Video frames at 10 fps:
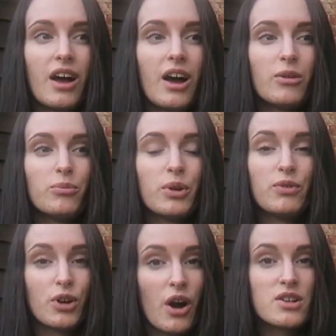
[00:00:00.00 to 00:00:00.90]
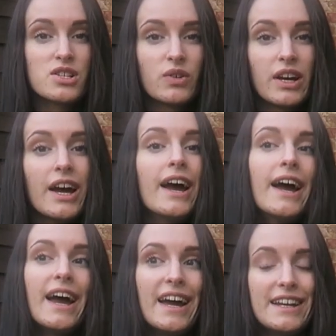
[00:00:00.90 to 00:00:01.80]
But if you're going to do it,
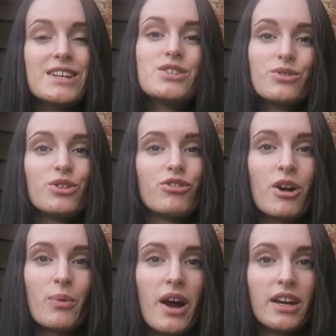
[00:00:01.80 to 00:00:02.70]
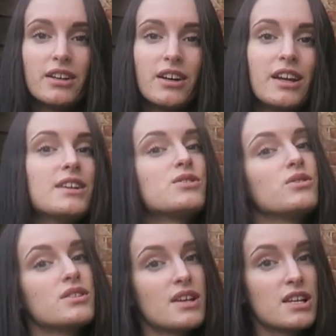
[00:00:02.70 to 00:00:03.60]
at least do it the right way, at least do
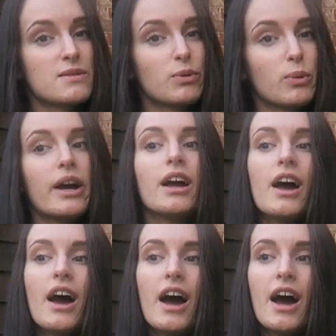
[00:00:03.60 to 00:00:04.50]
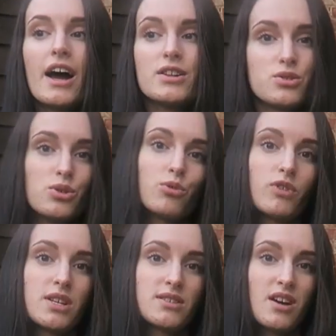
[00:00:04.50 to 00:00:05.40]
it in a sensible way, and do your
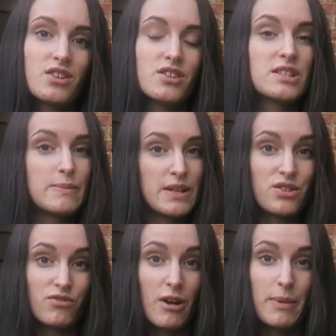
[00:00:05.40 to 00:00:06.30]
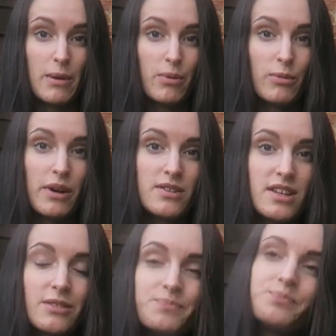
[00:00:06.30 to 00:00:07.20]
research and speak to the right people about
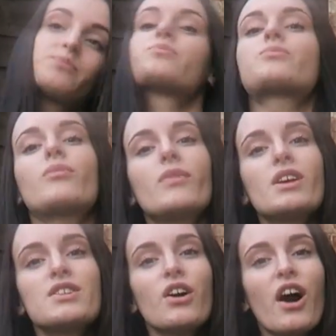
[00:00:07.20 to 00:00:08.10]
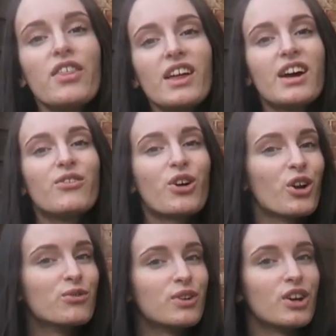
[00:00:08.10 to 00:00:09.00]
it. So I think I've
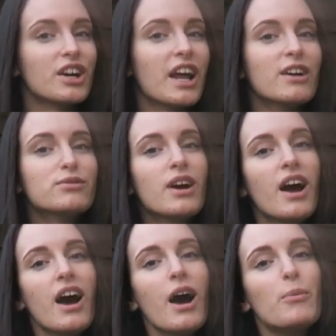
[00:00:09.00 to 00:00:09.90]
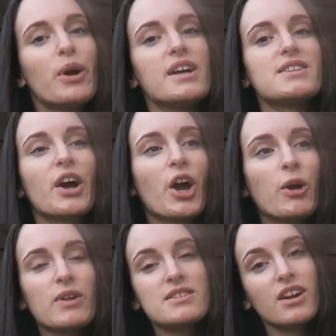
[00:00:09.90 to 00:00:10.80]
gone on for long enough, but I
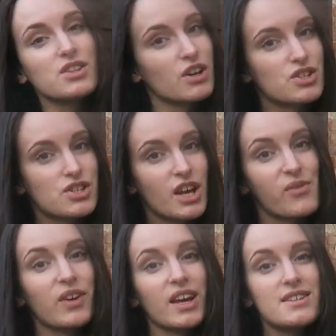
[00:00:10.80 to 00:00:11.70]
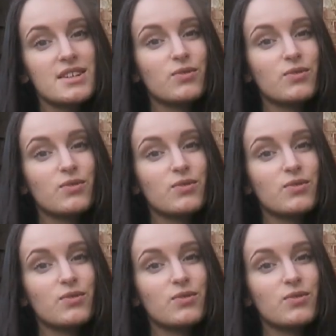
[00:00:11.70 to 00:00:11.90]
hope that's kind of scratched the surface.